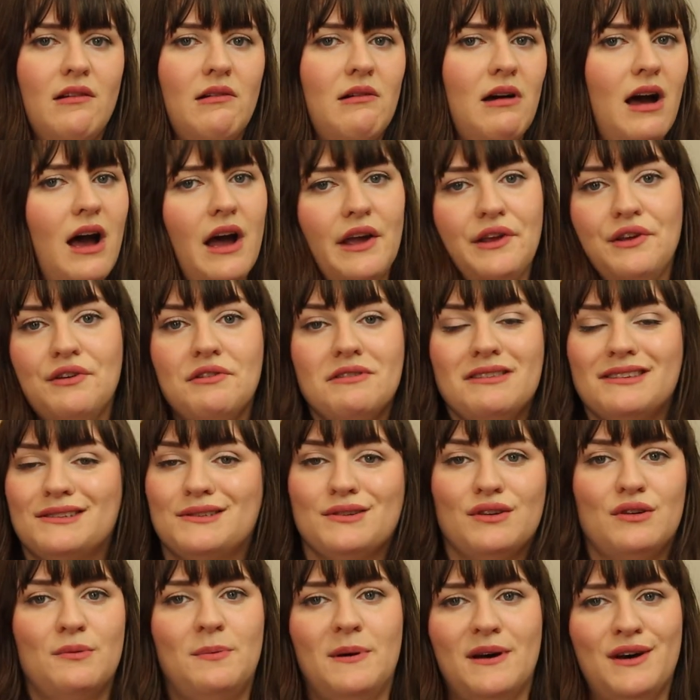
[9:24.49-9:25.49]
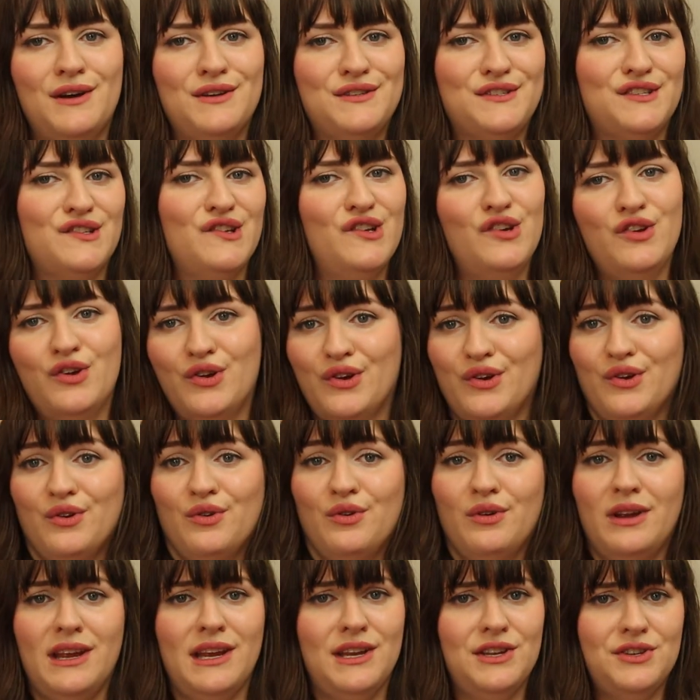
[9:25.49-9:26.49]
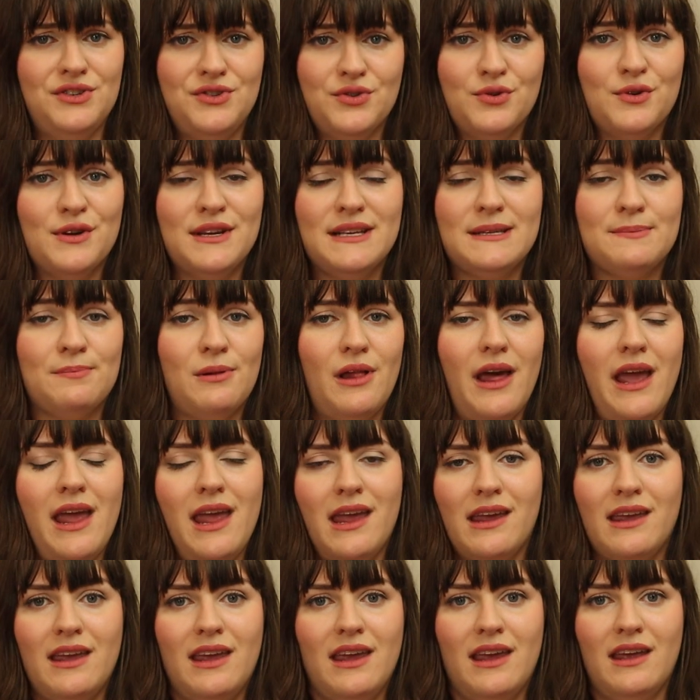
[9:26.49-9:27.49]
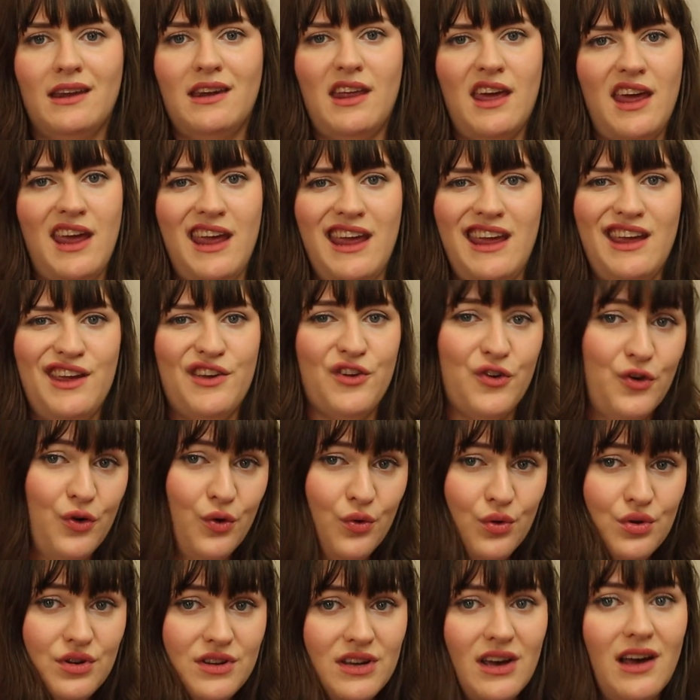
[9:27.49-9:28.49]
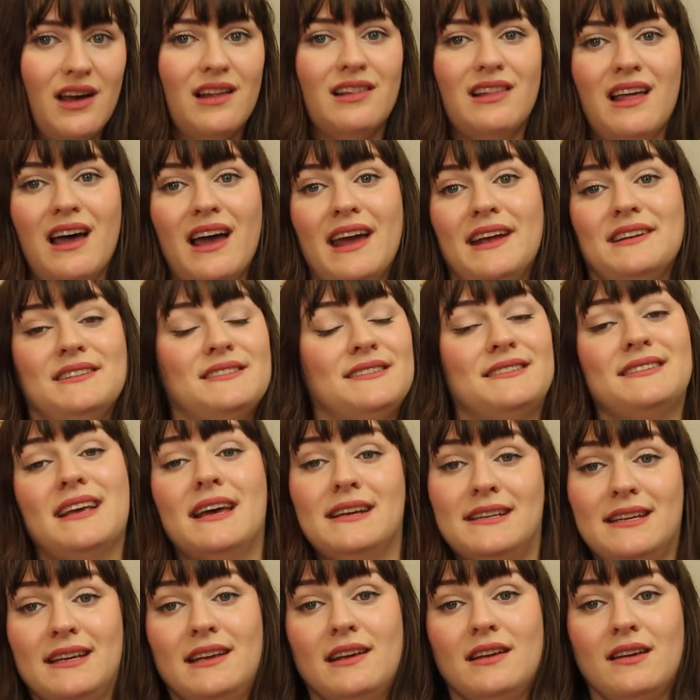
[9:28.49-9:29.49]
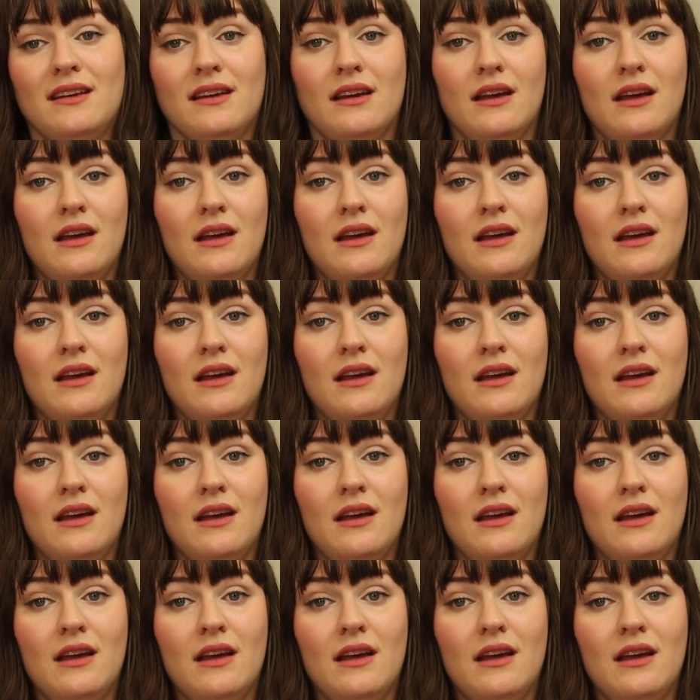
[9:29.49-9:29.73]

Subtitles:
Are you the sort of person who enjoys playing in a good aligned setting?